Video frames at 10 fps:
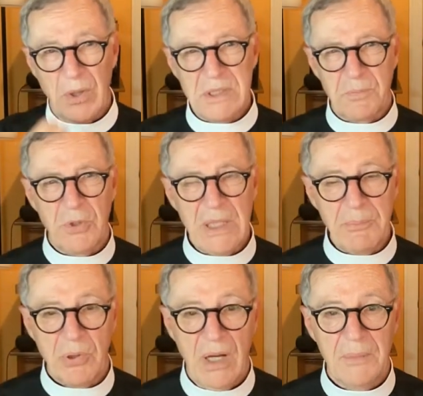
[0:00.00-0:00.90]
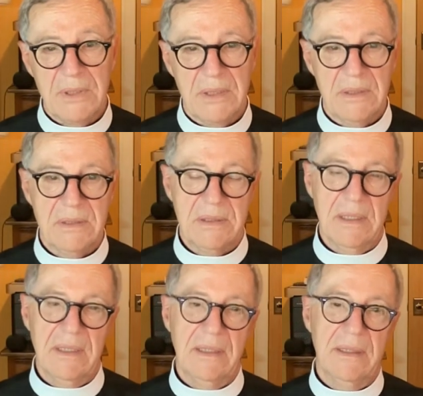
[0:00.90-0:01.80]
was pretty
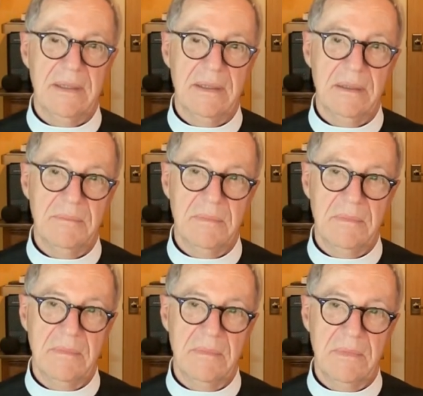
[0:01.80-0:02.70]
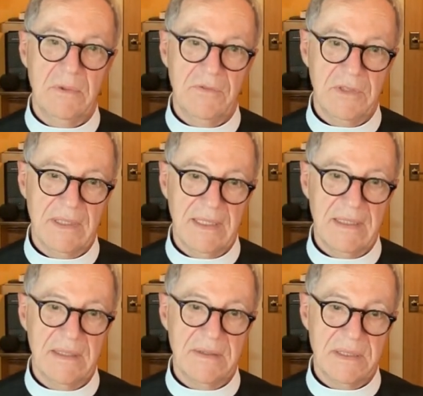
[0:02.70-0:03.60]
prominent uh, in
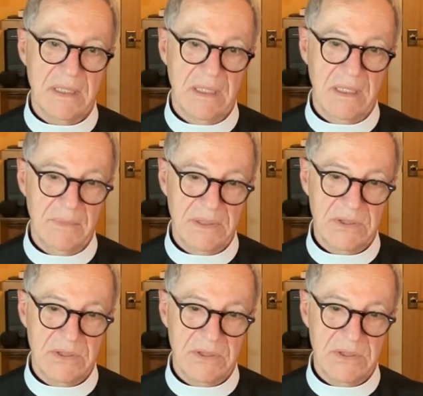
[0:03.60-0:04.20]
Newfoundland at the time.